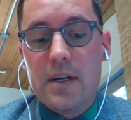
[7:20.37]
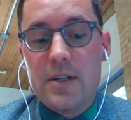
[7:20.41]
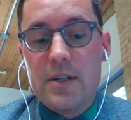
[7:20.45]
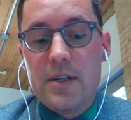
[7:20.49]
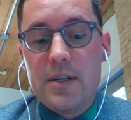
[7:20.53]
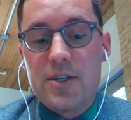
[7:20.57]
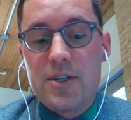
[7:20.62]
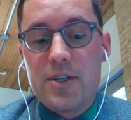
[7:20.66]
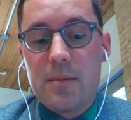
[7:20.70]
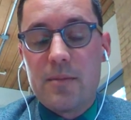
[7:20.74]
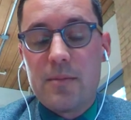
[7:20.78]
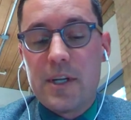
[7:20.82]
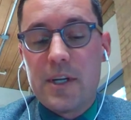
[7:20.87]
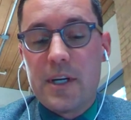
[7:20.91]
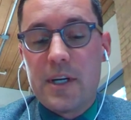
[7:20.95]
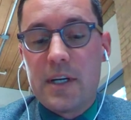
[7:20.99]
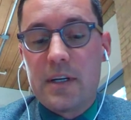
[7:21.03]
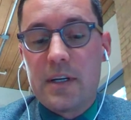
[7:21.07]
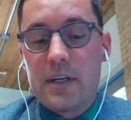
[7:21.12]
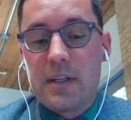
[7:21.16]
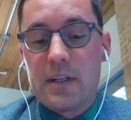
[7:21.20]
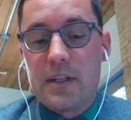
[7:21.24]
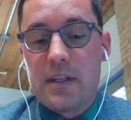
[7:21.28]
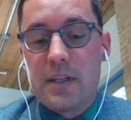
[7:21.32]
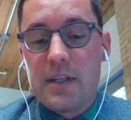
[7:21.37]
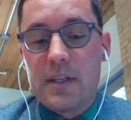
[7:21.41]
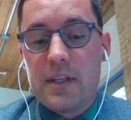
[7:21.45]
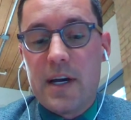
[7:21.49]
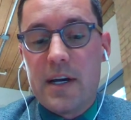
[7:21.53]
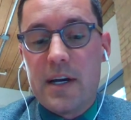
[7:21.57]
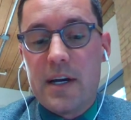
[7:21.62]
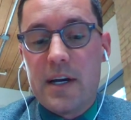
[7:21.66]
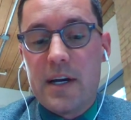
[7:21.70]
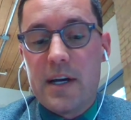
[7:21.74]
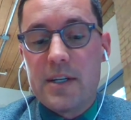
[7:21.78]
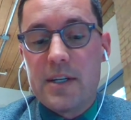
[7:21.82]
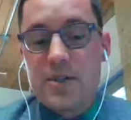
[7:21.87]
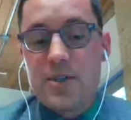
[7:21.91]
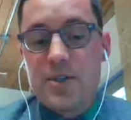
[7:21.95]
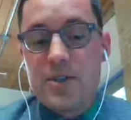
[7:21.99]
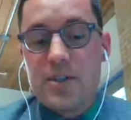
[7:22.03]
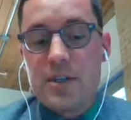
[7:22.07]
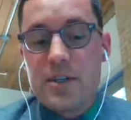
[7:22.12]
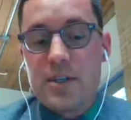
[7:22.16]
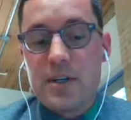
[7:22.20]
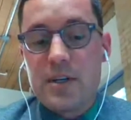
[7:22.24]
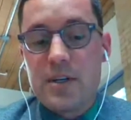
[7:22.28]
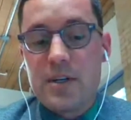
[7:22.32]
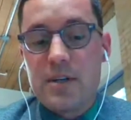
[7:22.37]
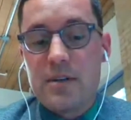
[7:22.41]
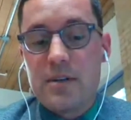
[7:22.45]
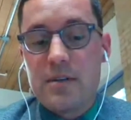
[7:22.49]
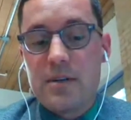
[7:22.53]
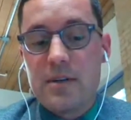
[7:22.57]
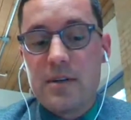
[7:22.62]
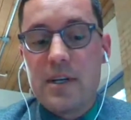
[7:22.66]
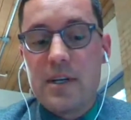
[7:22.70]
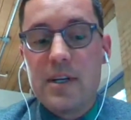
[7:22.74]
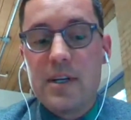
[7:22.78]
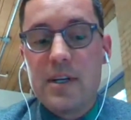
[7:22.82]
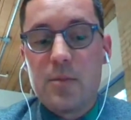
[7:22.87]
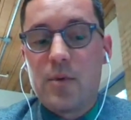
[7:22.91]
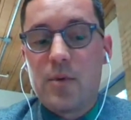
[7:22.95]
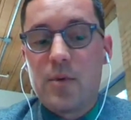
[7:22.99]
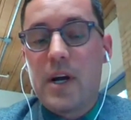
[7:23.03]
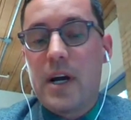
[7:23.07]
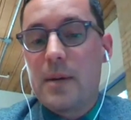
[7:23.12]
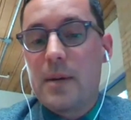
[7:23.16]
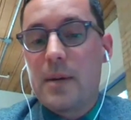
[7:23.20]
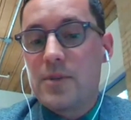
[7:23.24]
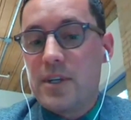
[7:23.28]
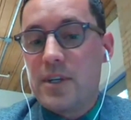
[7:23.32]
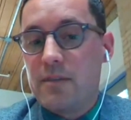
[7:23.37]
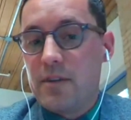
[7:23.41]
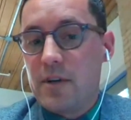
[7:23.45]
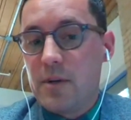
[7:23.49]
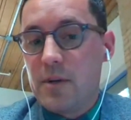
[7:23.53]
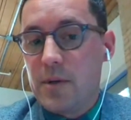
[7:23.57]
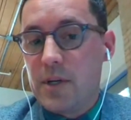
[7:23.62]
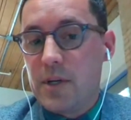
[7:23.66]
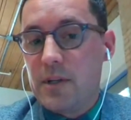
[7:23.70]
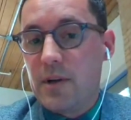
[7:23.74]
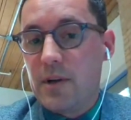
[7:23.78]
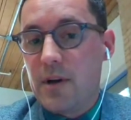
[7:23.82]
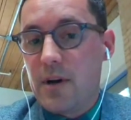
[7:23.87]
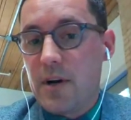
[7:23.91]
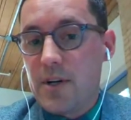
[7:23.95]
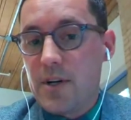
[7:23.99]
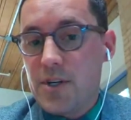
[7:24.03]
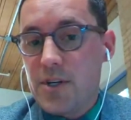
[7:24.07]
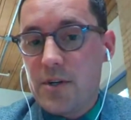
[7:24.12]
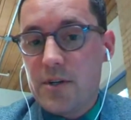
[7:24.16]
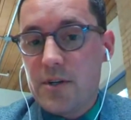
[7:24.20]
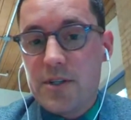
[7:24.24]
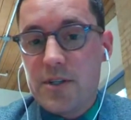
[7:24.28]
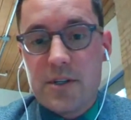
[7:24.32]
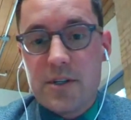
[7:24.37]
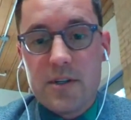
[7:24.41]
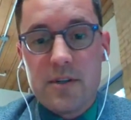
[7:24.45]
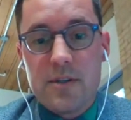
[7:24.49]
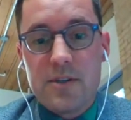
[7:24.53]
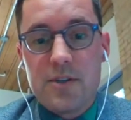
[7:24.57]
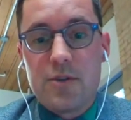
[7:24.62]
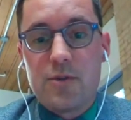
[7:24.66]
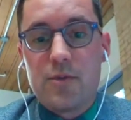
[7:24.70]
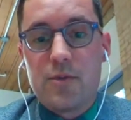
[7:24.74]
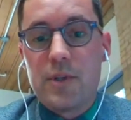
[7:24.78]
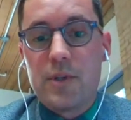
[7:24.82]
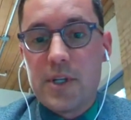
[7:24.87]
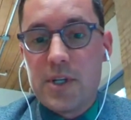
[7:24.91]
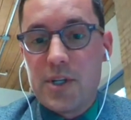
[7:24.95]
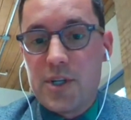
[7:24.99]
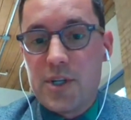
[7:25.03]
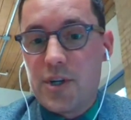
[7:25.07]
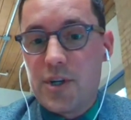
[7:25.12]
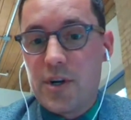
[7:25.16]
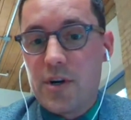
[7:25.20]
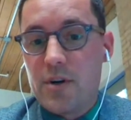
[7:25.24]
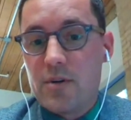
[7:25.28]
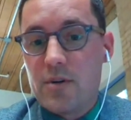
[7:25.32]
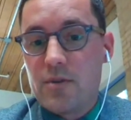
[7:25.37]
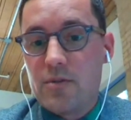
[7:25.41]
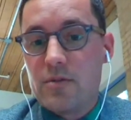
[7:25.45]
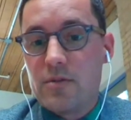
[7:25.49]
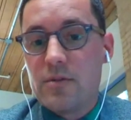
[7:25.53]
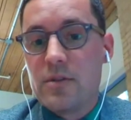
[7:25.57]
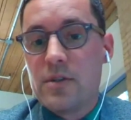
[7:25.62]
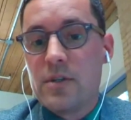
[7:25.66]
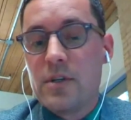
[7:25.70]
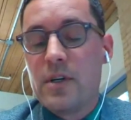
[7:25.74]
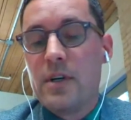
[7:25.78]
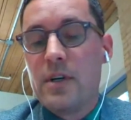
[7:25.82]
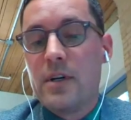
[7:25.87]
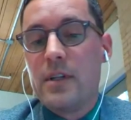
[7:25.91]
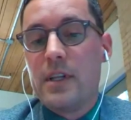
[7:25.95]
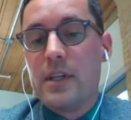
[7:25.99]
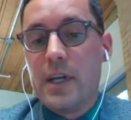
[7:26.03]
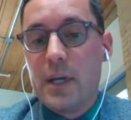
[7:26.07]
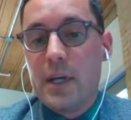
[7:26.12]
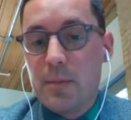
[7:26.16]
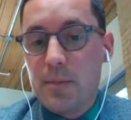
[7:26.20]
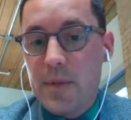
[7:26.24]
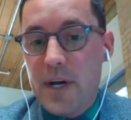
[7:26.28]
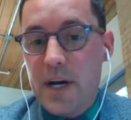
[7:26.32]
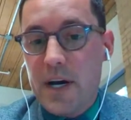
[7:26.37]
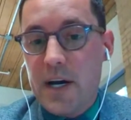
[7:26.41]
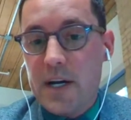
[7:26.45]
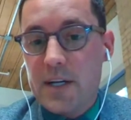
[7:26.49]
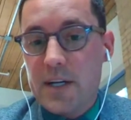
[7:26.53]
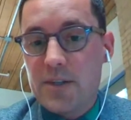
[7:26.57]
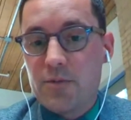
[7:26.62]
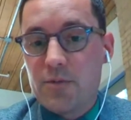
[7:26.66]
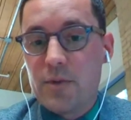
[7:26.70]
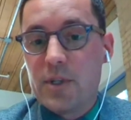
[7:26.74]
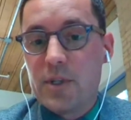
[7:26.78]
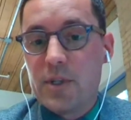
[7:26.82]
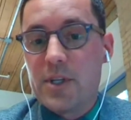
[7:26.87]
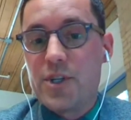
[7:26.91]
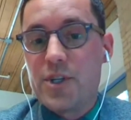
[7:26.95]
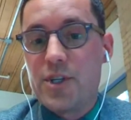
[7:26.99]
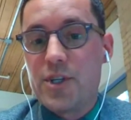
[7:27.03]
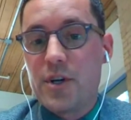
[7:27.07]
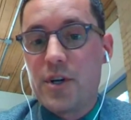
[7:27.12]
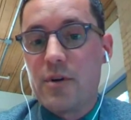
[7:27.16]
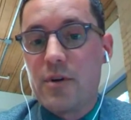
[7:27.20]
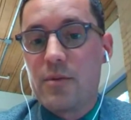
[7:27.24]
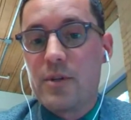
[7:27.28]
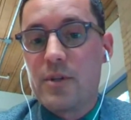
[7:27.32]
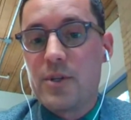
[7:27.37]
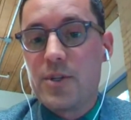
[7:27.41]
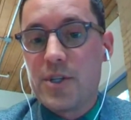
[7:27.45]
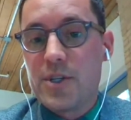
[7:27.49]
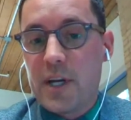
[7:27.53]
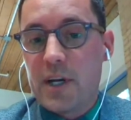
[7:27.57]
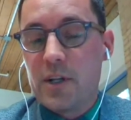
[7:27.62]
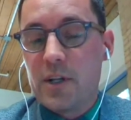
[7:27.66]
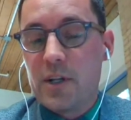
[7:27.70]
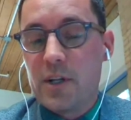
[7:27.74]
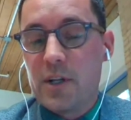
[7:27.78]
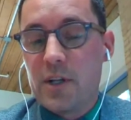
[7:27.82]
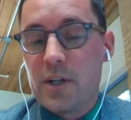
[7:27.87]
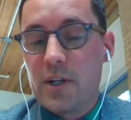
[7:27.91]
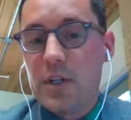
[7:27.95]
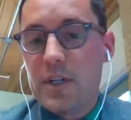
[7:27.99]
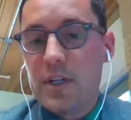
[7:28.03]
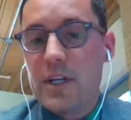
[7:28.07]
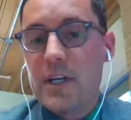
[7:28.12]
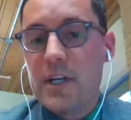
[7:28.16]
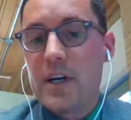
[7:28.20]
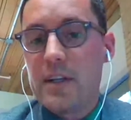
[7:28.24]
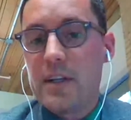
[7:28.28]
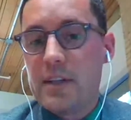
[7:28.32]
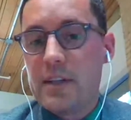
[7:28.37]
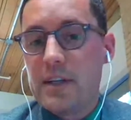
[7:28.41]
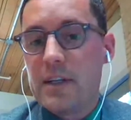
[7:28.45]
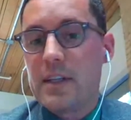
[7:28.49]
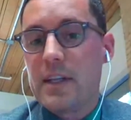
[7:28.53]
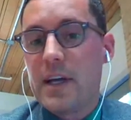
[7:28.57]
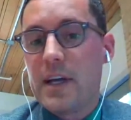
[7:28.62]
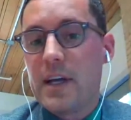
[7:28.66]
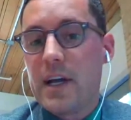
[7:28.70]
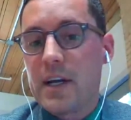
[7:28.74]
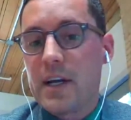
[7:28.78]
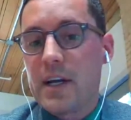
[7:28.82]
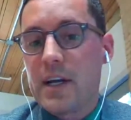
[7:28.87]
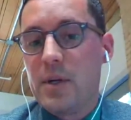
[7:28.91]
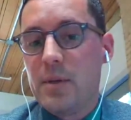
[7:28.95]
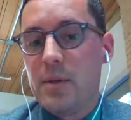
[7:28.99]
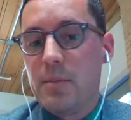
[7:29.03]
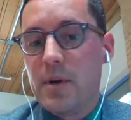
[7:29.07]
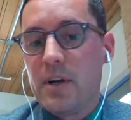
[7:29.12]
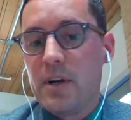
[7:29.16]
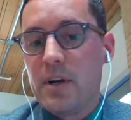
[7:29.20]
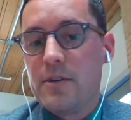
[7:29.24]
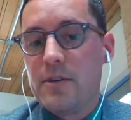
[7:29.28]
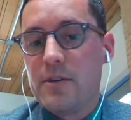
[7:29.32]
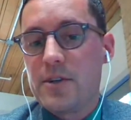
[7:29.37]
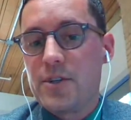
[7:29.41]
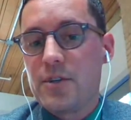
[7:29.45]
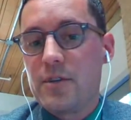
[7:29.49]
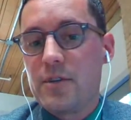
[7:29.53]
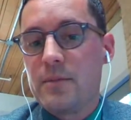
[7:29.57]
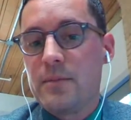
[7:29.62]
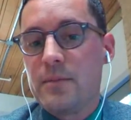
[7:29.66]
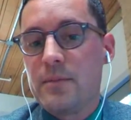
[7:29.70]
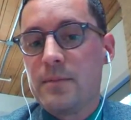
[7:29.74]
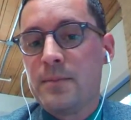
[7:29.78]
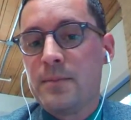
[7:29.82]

something that is, perhaps even a bit larger to really show the impact, really show the scalability, I think that could be beneficial.